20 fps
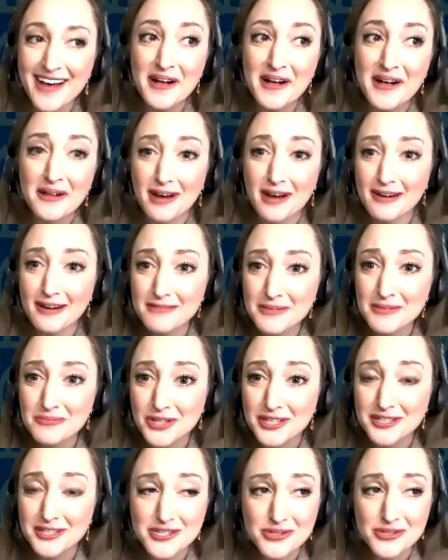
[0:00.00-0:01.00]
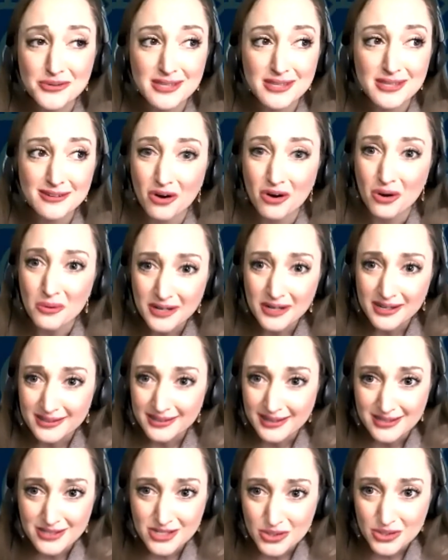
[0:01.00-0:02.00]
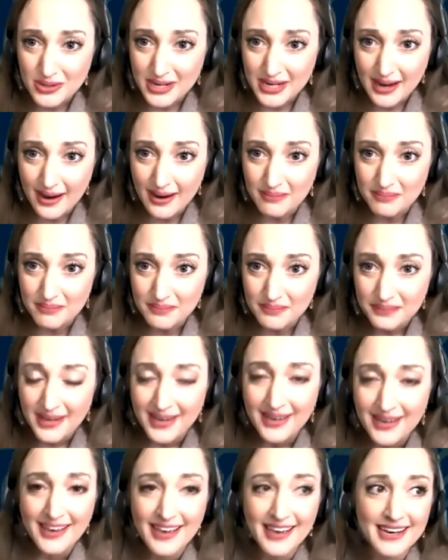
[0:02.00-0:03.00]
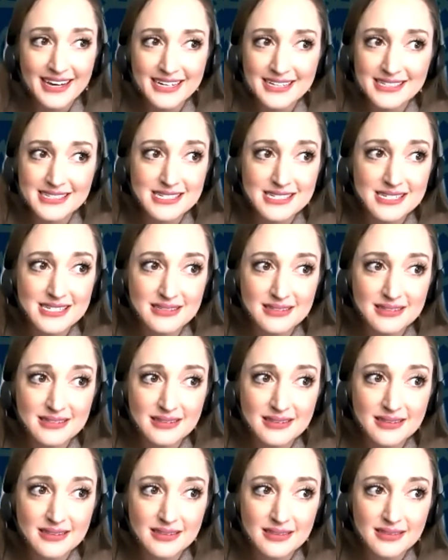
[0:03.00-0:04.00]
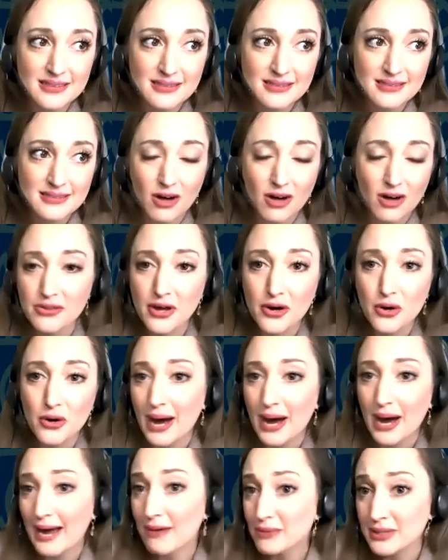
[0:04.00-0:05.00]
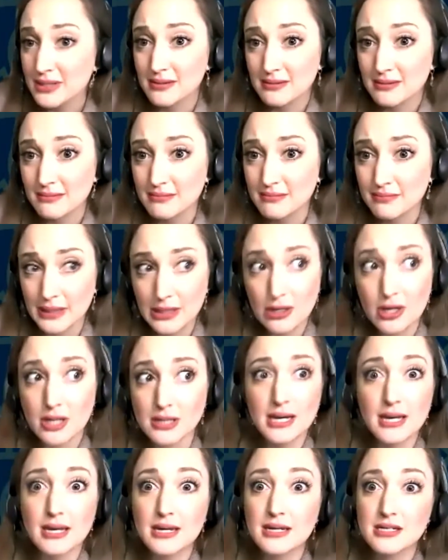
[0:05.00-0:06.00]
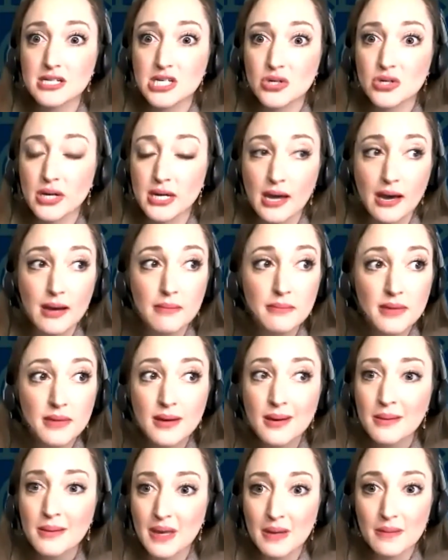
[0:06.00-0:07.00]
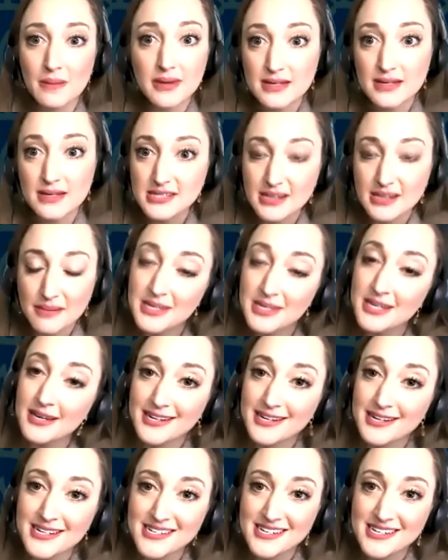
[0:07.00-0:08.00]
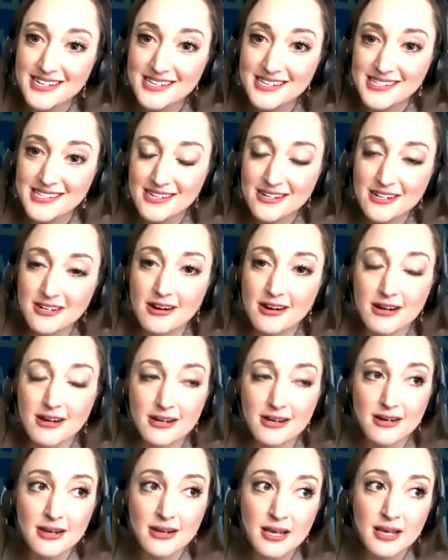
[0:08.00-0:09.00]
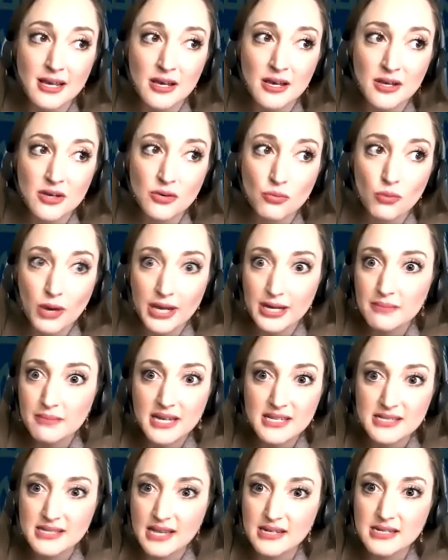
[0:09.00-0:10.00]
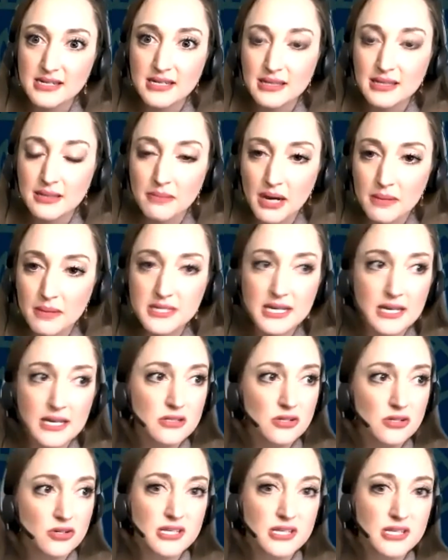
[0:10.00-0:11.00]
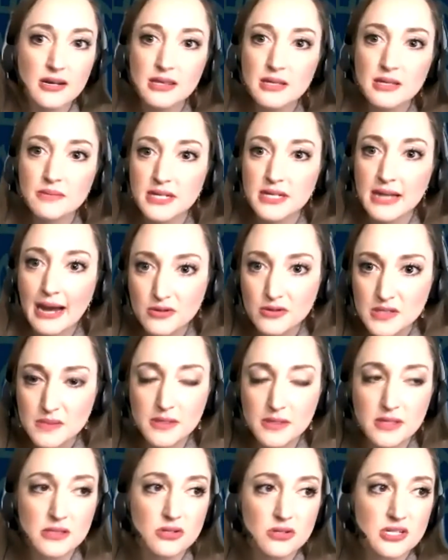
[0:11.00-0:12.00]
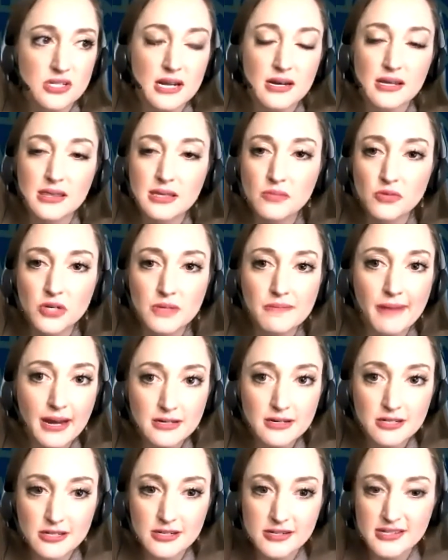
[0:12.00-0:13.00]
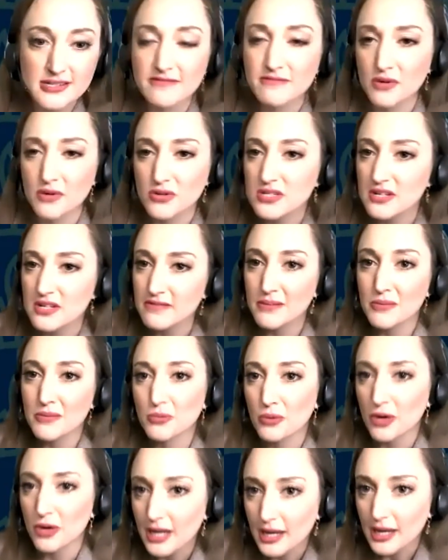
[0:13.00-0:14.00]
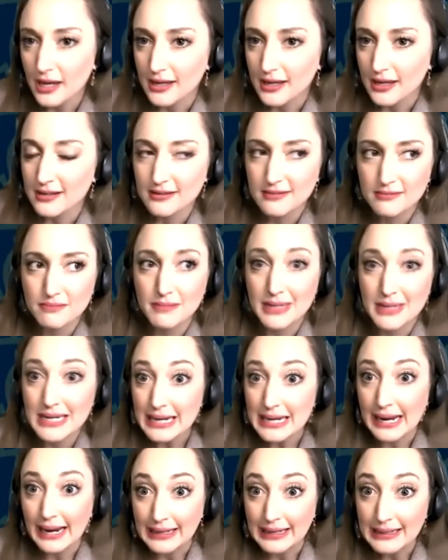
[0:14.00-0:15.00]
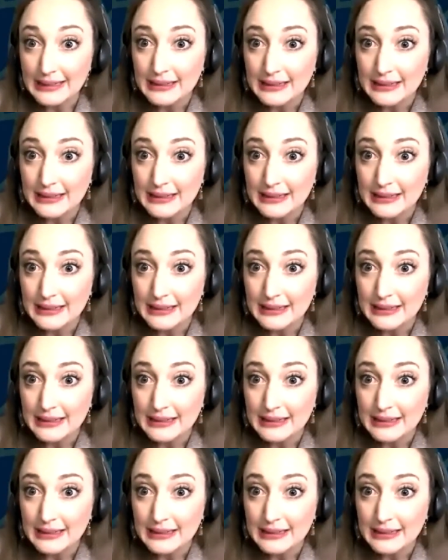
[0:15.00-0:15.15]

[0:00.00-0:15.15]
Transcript: a lot of them were doing their homework at like 2 a.m. And although I wouldn't be online at 2 a.m., maybe that's something I need to consider on when am I sending them updates or sending them announcements or sending them reminders. If most of them are working at midnight,